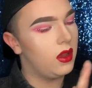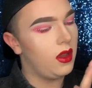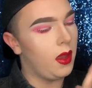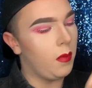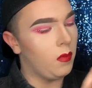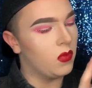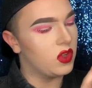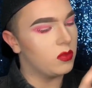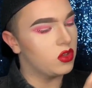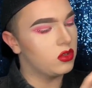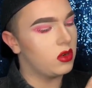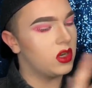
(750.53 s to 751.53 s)
I'm
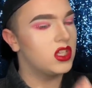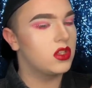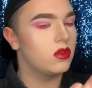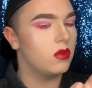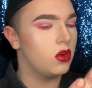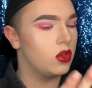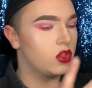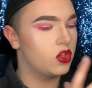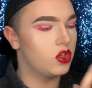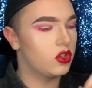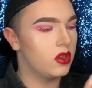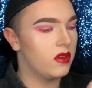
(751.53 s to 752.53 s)
just going to
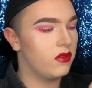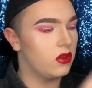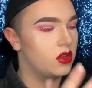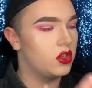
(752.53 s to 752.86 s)
swatch a few